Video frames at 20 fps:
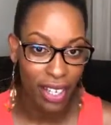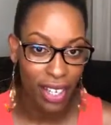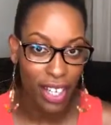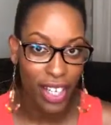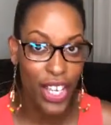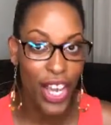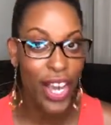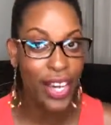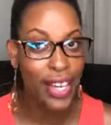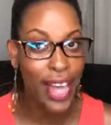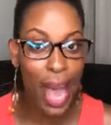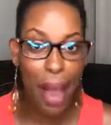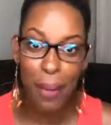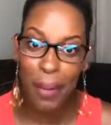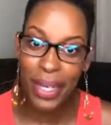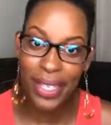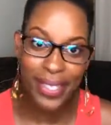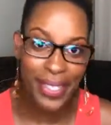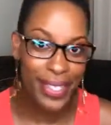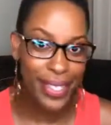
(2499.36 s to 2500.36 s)
Y'all got
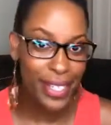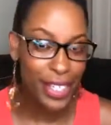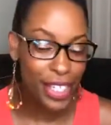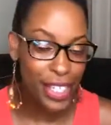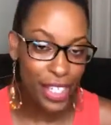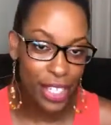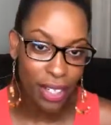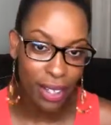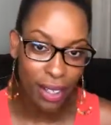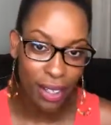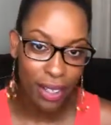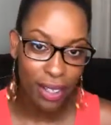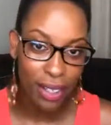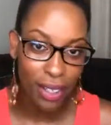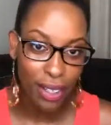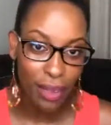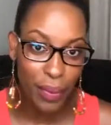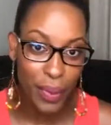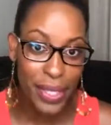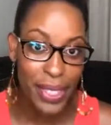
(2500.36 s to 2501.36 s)
me into teaching.
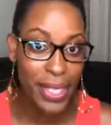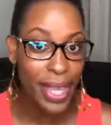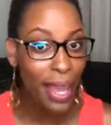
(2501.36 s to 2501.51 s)
What's